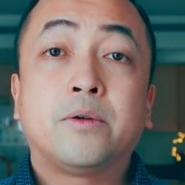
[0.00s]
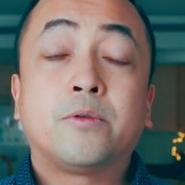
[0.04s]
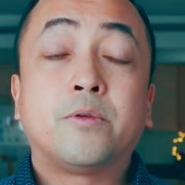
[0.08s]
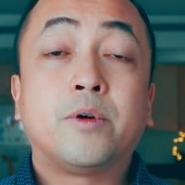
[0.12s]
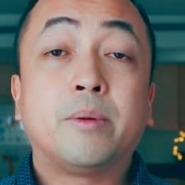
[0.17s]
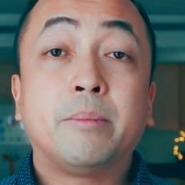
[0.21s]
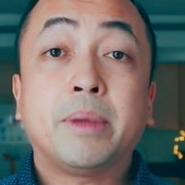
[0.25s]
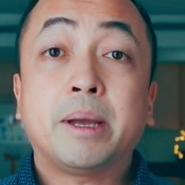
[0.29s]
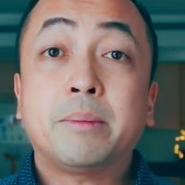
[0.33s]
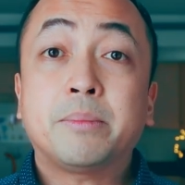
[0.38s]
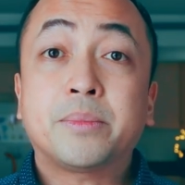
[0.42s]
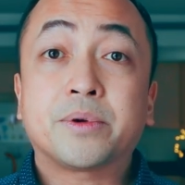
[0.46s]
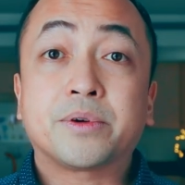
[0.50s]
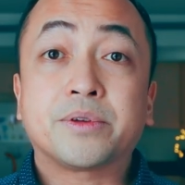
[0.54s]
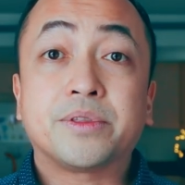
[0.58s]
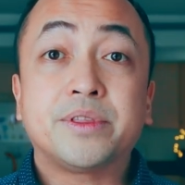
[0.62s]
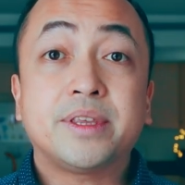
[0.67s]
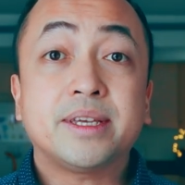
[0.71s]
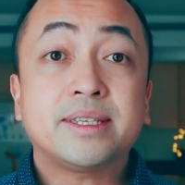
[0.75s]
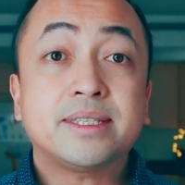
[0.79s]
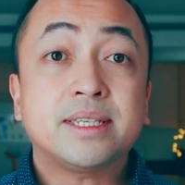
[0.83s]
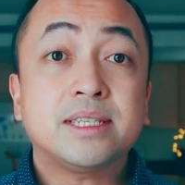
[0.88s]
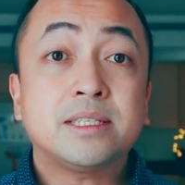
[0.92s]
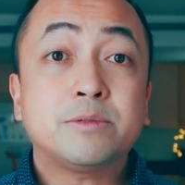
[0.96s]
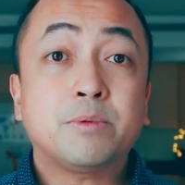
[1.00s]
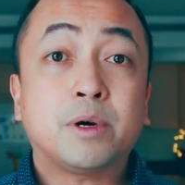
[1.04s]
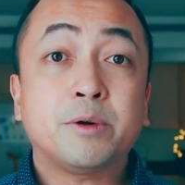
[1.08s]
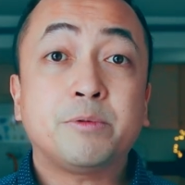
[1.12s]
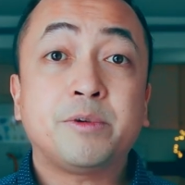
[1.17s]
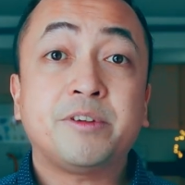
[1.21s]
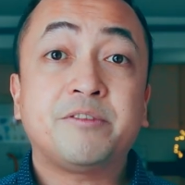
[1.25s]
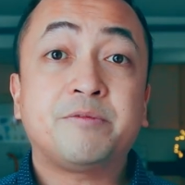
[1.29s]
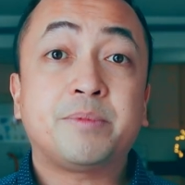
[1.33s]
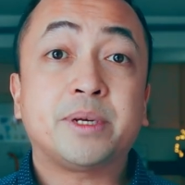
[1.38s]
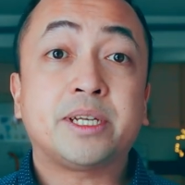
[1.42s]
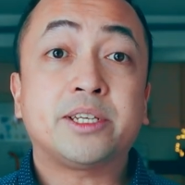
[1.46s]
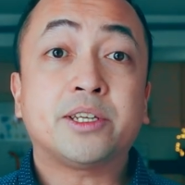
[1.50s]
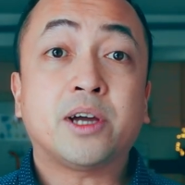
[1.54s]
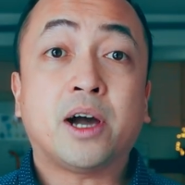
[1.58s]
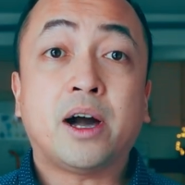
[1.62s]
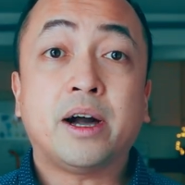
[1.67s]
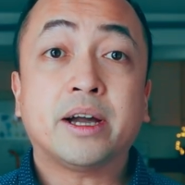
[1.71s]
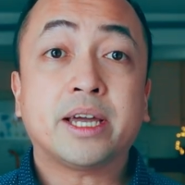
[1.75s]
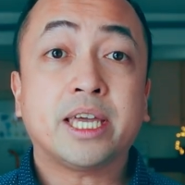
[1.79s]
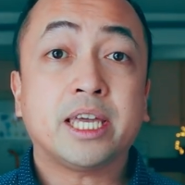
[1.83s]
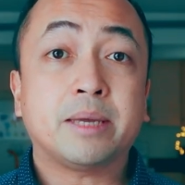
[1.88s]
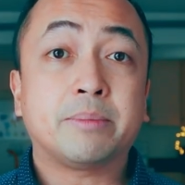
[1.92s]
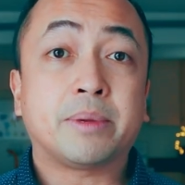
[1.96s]
Remember, this is what we've been
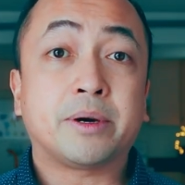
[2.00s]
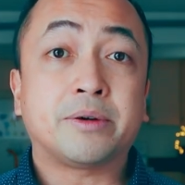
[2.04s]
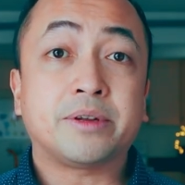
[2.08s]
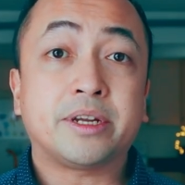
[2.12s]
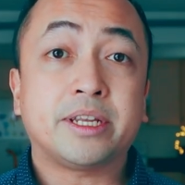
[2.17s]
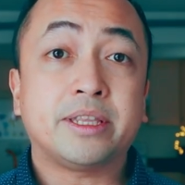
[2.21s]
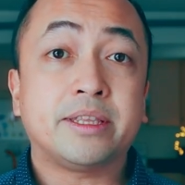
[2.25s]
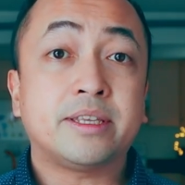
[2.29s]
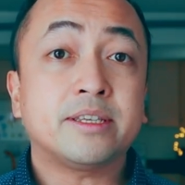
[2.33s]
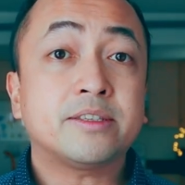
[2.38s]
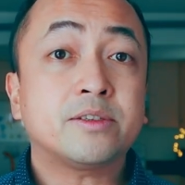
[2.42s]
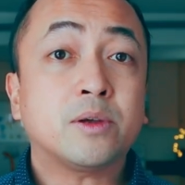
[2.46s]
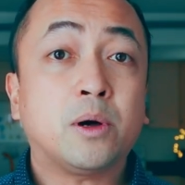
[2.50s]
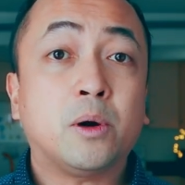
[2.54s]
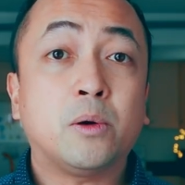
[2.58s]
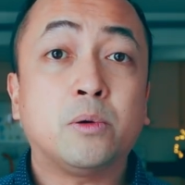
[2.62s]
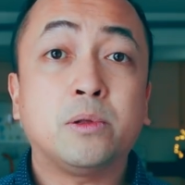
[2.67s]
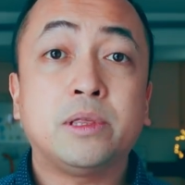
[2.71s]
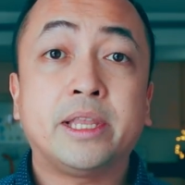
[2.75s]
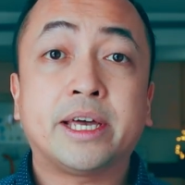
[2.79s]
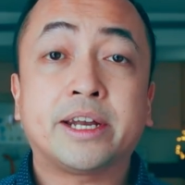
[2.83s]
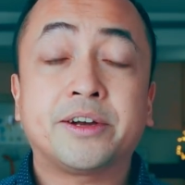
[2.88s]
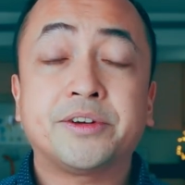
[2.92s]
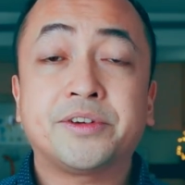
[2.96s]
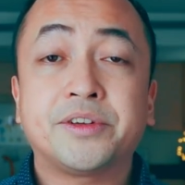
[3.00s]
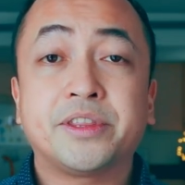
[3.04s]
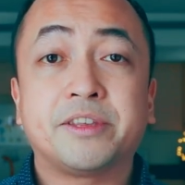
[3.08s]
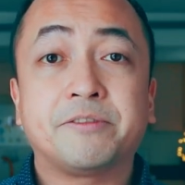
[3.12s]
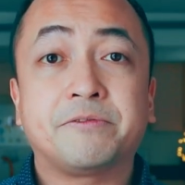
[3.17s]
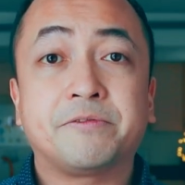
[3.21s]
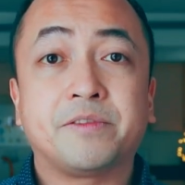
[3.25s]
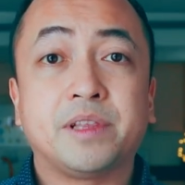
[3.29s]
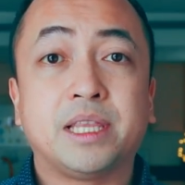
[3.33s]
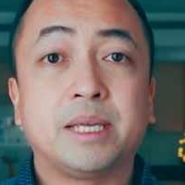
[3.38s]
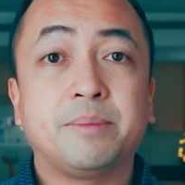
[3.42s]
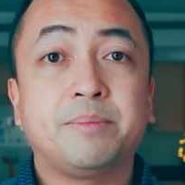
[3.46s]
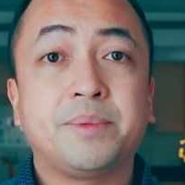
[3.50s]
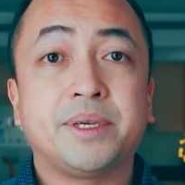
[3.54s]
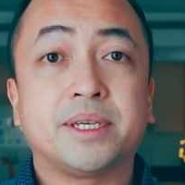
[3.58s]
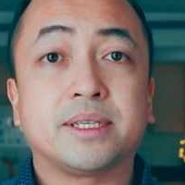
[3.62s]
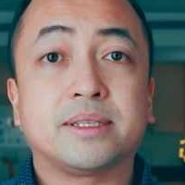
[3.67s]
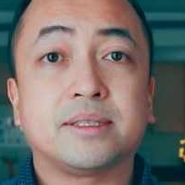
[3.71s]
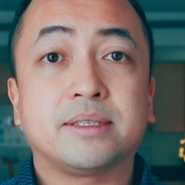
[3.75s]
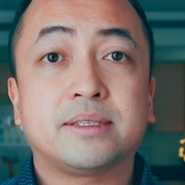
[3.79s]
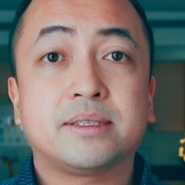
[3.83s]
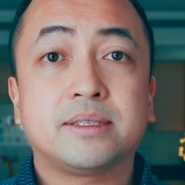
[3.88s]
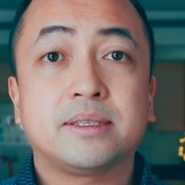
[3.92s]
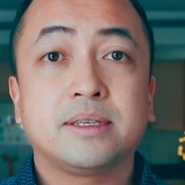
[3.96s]
talking about in this whole letter to the
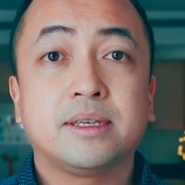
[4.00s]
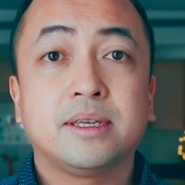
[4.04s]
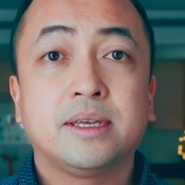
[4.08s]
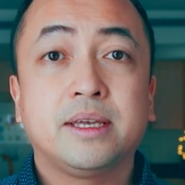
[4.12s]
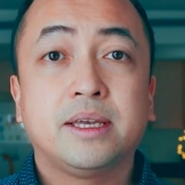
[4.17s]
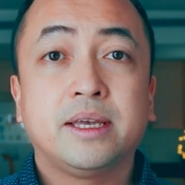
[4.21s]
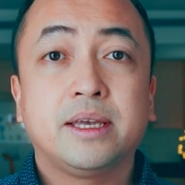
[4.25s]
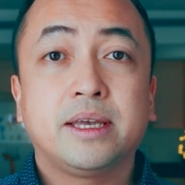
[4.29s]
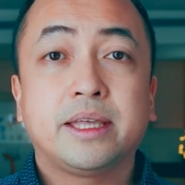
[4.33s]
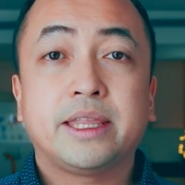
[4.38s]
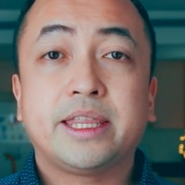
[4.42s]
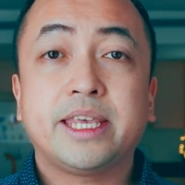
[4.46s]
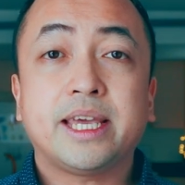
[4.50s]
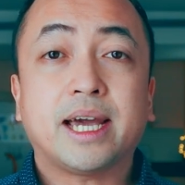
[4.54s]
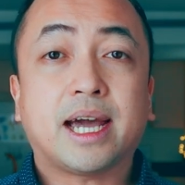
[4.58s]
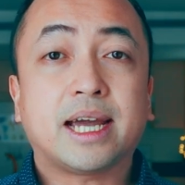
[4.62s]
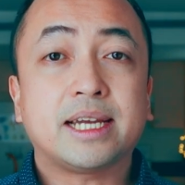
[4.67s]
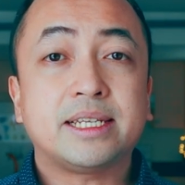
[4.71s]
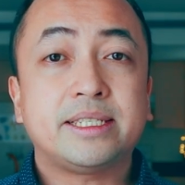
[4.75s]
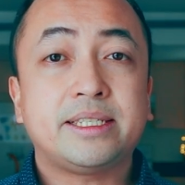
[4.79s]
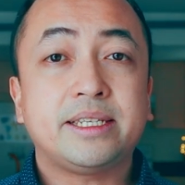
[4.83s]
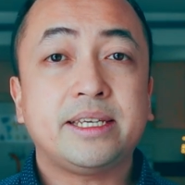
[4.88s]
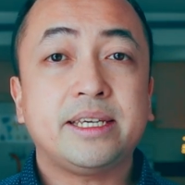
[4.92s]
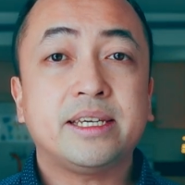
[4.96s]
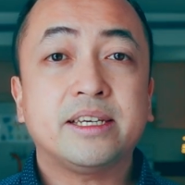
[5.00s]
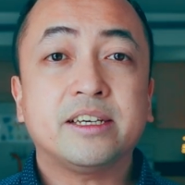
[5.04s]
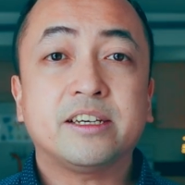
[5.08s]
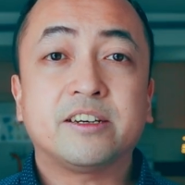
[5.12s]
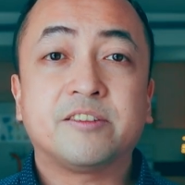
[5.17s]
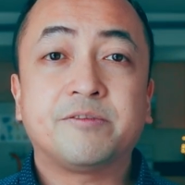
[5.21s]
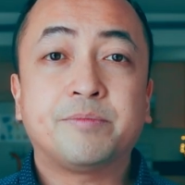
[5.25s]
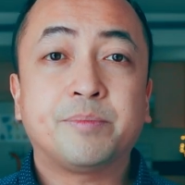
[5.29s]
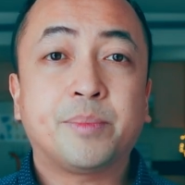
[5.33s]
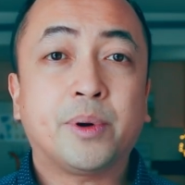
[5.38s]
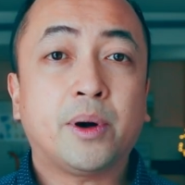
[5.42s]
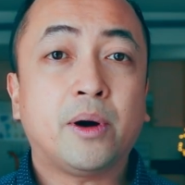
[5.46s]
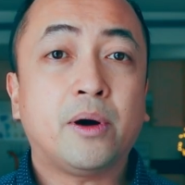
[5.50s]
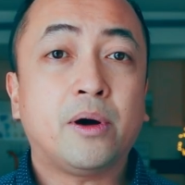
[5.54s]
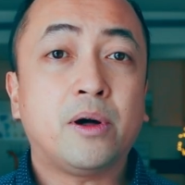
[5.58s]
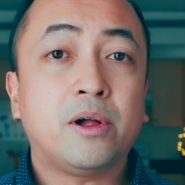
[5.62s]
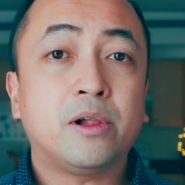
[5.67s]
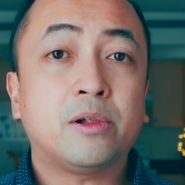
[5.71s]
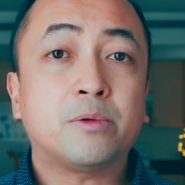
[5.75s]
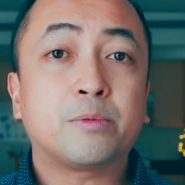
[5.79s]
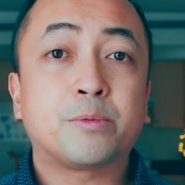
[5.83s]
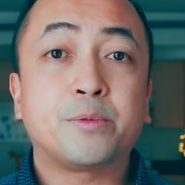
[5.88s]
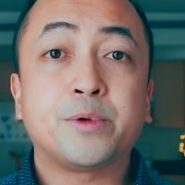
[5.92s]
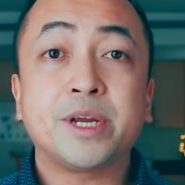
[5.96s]
Philippians, the idea of
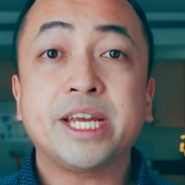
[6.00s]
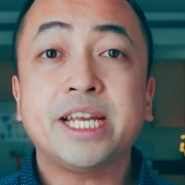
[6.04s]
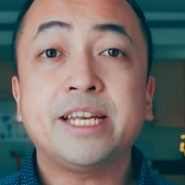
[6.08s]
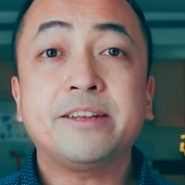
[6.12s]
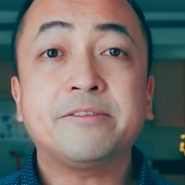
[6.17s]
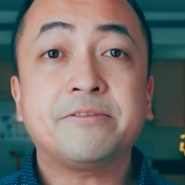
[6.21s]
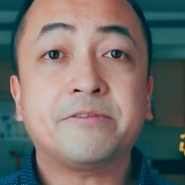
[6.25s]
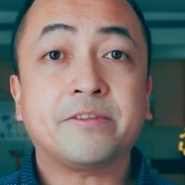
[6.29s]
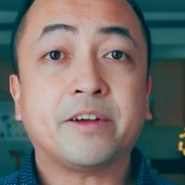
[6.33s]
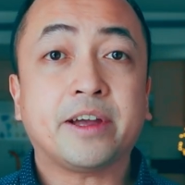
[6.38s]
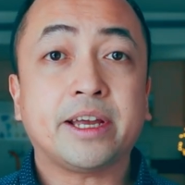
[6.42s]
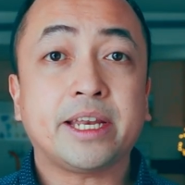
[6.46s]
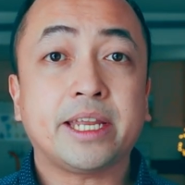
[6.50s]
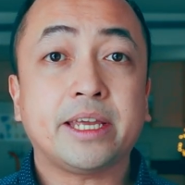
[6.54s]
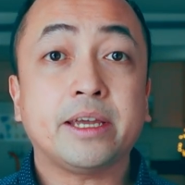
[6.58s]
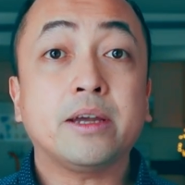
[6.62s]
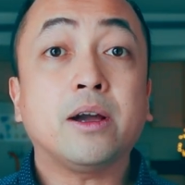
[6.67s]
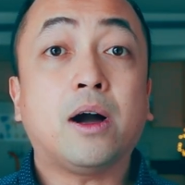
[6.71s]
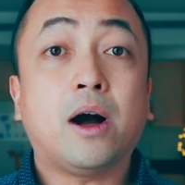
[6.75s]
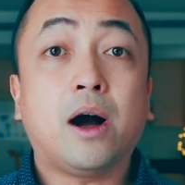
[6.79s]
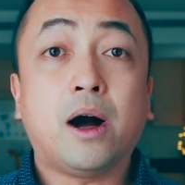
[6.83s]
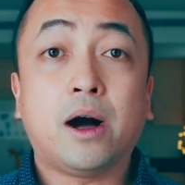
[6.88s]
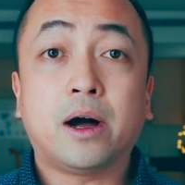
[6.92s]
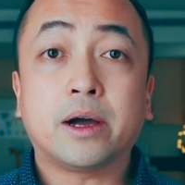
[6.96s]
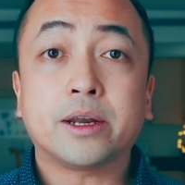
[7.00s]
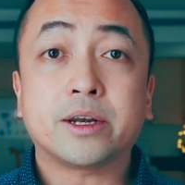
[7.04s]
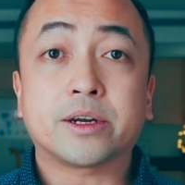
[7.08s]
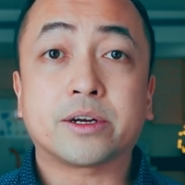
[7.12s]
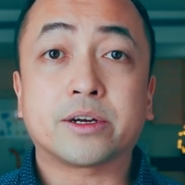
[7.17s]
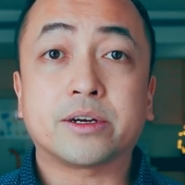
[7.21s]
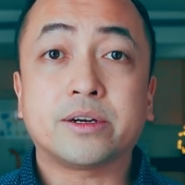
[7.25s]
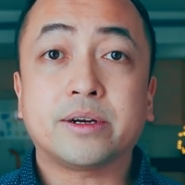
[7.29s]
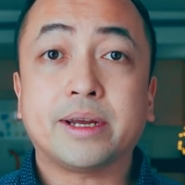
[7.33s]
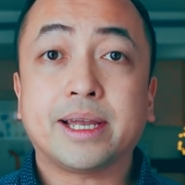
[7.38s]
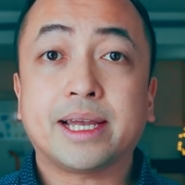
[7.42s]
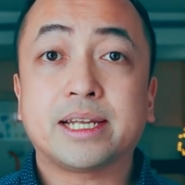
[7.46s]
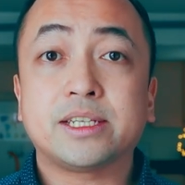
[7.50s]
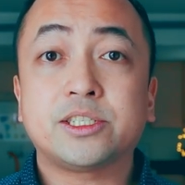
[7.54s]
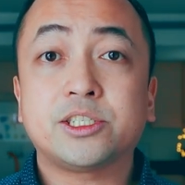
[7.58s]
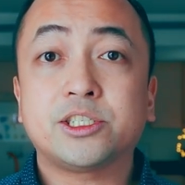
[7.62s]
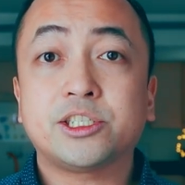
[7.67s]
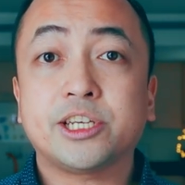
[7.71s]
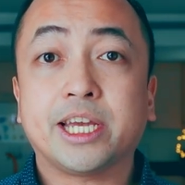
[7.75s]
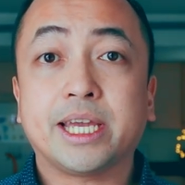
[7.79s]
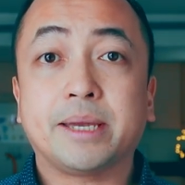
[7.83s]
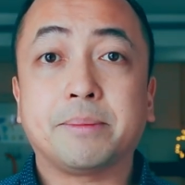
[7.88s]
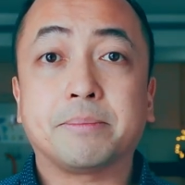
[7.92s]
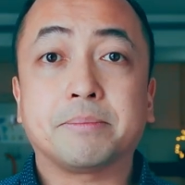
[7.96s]
Paul redefining honor and
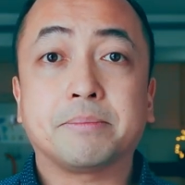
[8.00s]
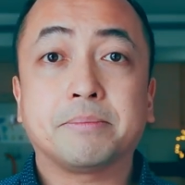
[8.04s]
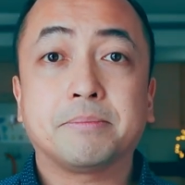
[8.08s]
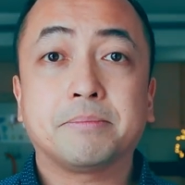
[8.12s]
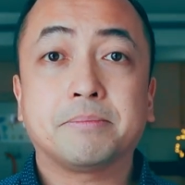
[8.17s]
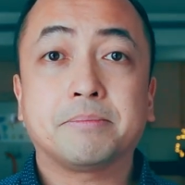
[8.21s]
shame.